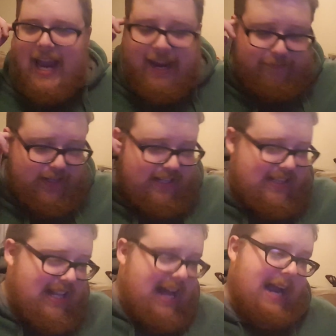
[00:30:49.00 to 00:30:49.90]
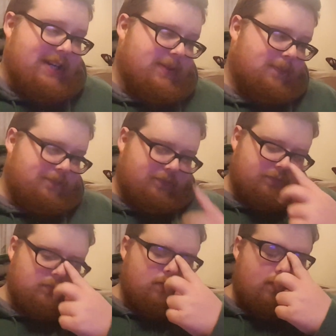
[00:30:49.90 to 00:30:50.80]
If you liked
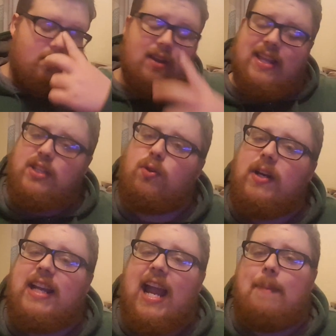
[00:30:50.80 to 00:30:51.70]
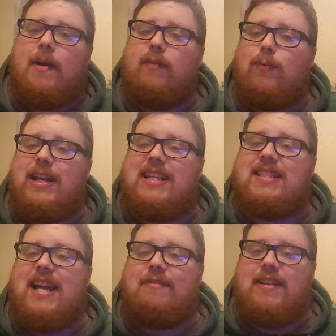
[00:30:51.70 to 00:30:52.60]
this recap of Week
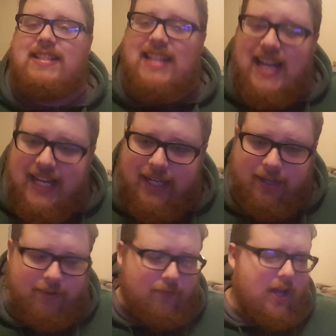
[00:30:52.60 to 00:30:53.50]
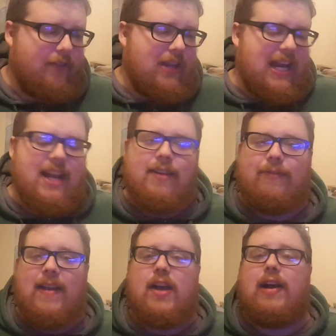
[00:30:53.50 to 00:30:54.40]
17 of the
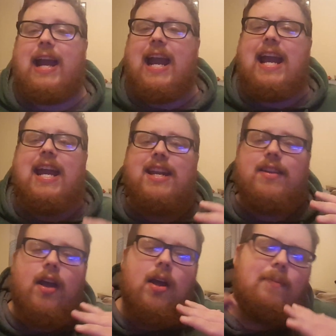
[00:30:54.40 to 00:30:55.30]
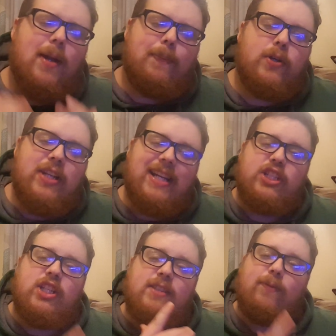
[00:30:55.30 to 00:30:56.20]
NFL and my
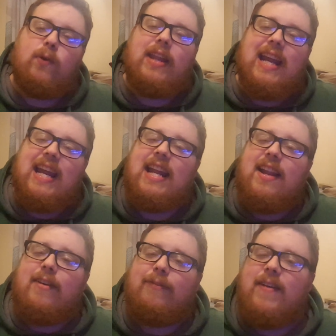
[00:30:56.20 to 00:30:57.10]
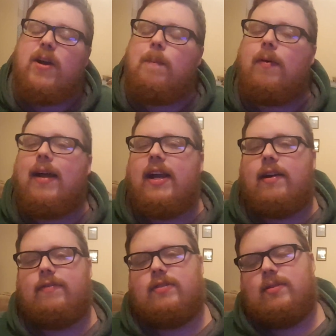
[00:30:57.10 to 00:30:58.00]
predictions for the NFL
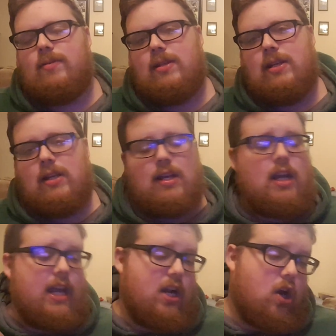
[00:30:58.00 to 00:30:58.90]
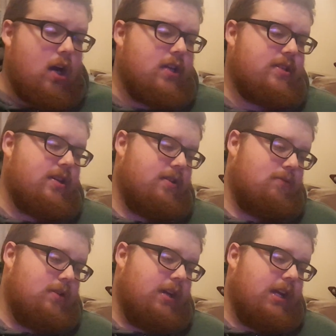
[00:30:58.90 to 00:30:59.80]
playoffs, and also,
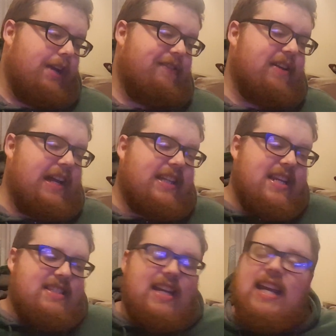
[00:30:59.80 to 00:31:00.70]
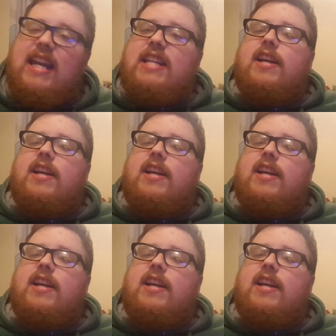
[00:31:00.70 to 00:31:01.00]
if you like this end